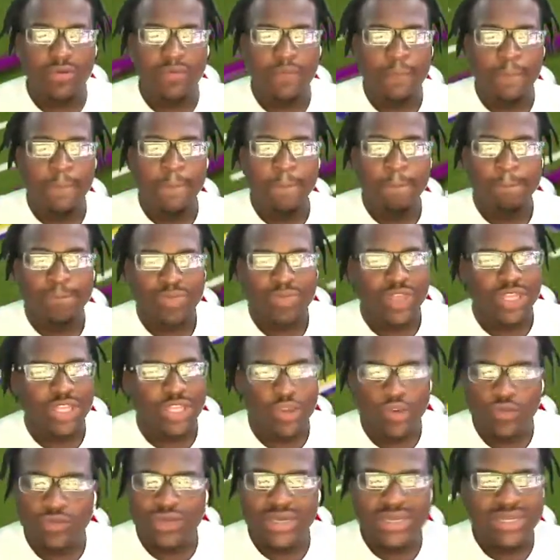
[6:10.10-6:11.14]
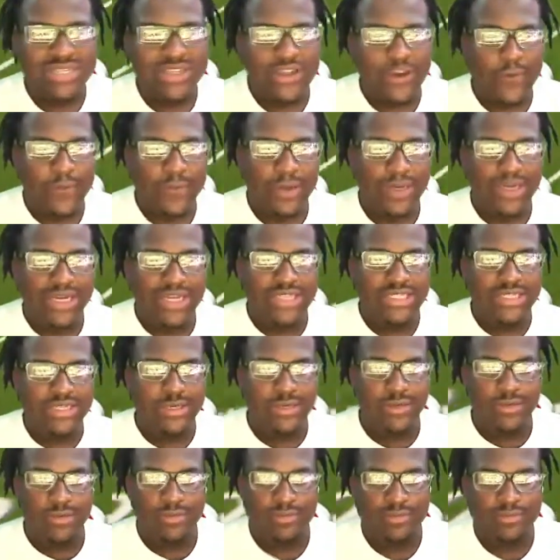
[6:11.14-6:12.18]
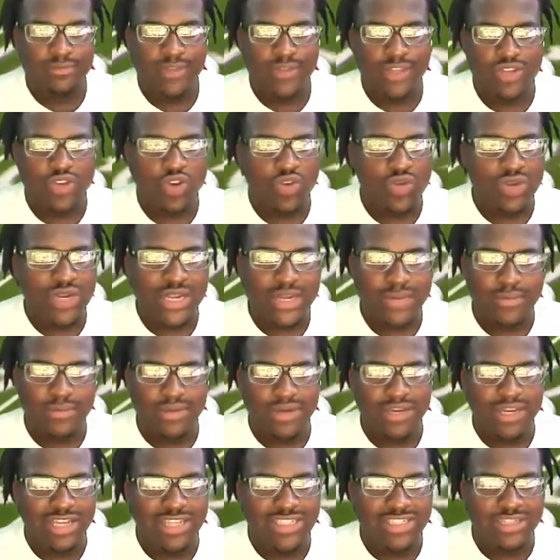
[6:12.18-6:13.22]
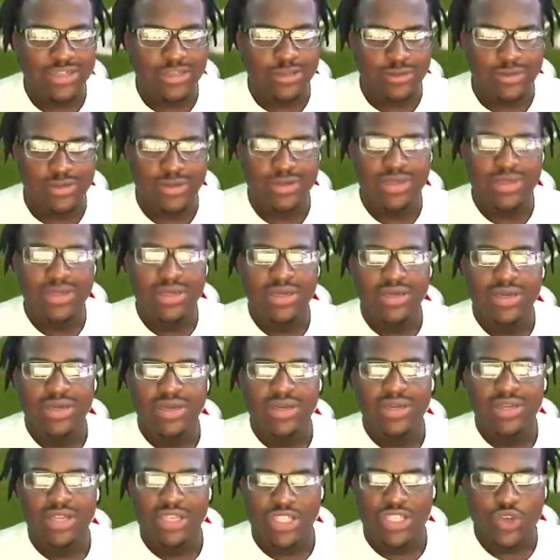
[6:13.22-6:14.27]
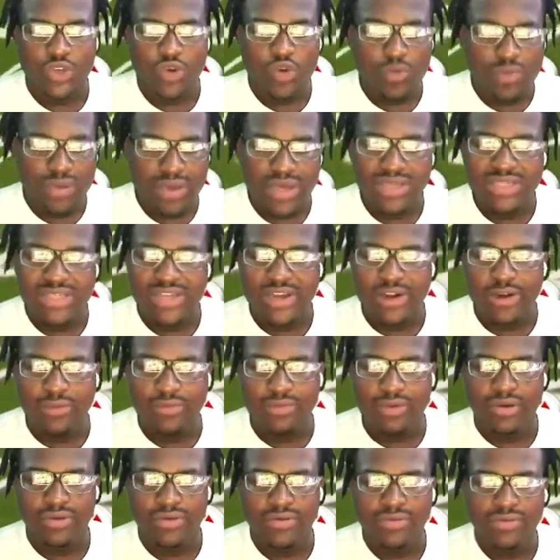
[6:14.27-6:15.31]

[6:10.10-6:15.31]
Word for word: on. The QB is out, bro. Let's go. That's all we needed, bro. Let's go. The QB is out,